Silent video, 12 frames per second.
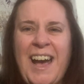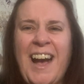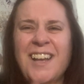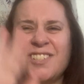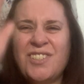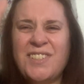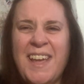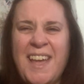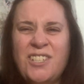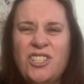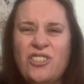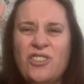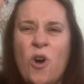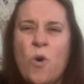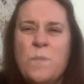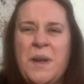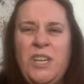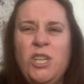I said,
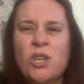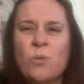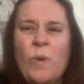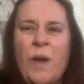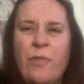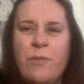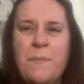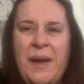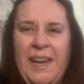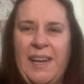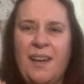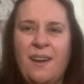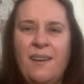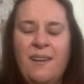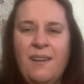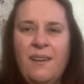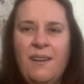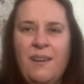show me you're with me.
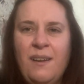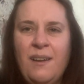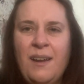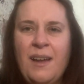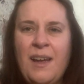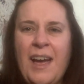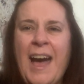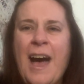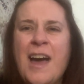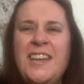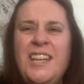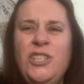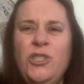I need